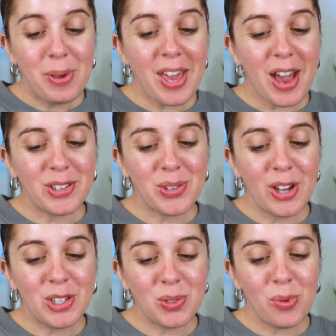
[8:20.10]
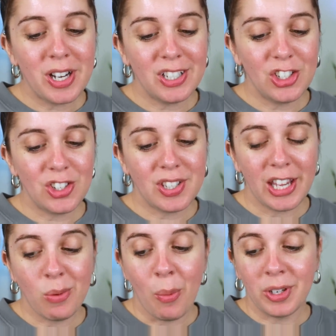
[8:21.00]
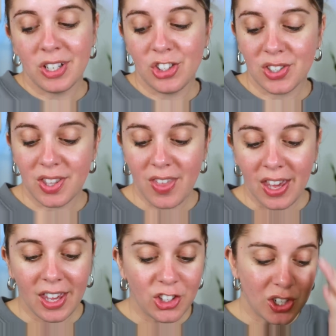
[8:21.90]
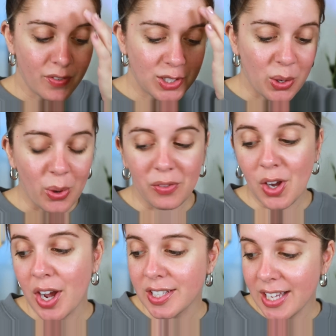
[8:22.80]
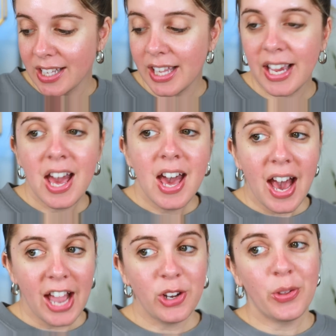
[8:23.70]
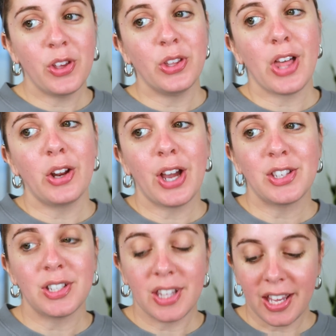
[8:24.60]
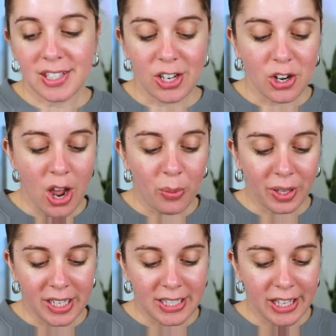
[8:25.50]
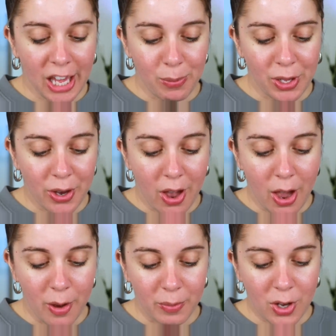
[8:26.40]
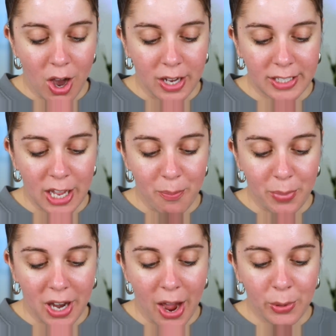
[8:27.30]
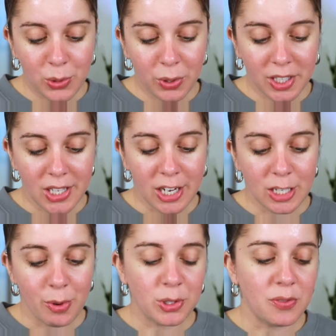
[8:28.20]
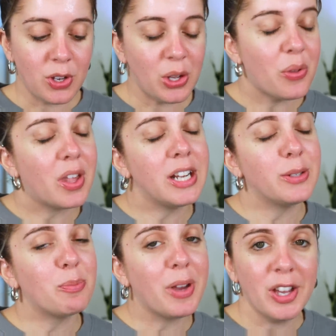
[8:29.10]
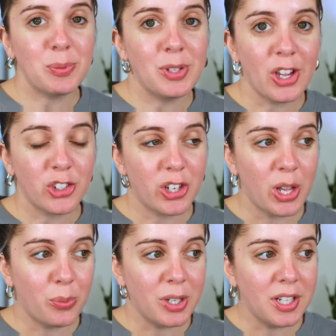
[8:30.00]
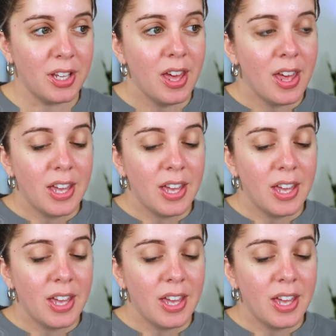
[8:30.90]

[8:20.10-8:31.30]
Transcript: but yeah, so I just wanted to just take a moment to just thank each and every single one of you guys. And like, I know that a lot of guys, like I said, are not really into the gaming um, content, but I was really excited to post the video that I did with my husband yesterday. We